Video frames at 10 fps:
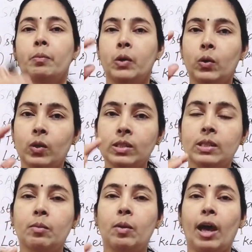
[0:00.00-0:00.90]
because
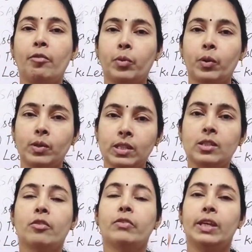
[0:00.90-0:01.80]
the life
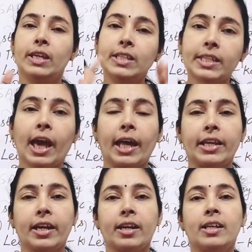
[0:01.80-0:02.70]
process of each
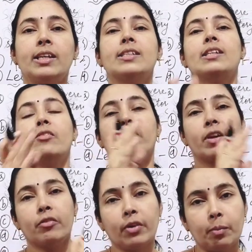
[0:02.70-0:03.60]
category is
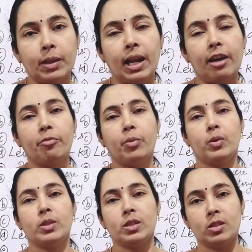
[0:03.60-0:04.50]
different from the life
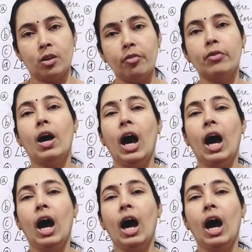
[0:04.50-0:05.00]
process of